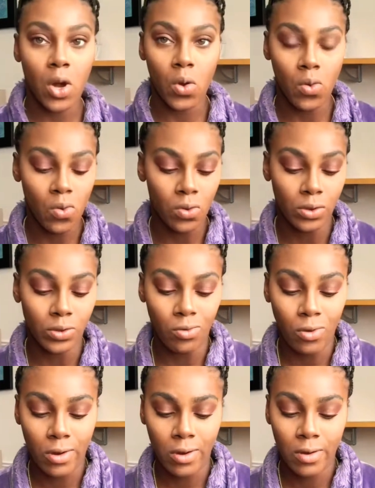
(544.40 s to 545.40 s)
gold
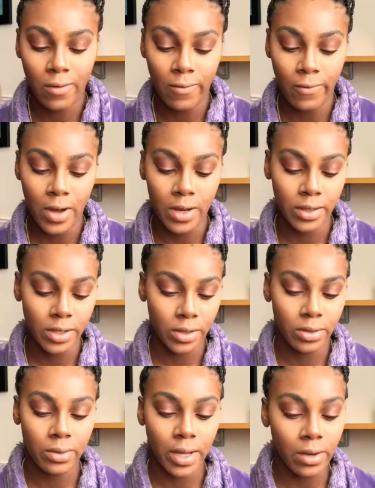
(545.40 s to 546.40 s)
or
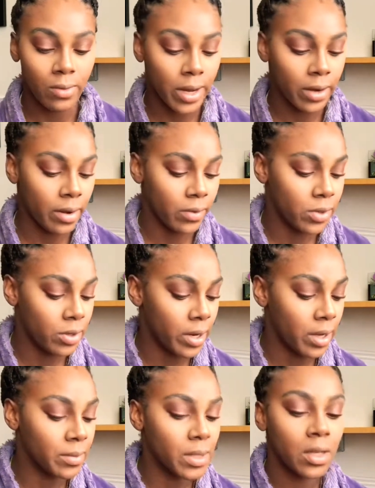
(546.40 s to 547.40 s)
fondue. Like, why do you have 2
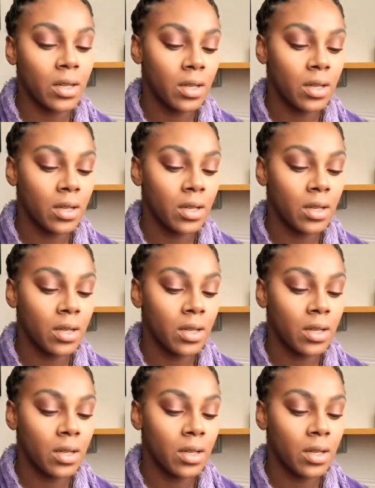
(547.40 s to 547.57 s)
names?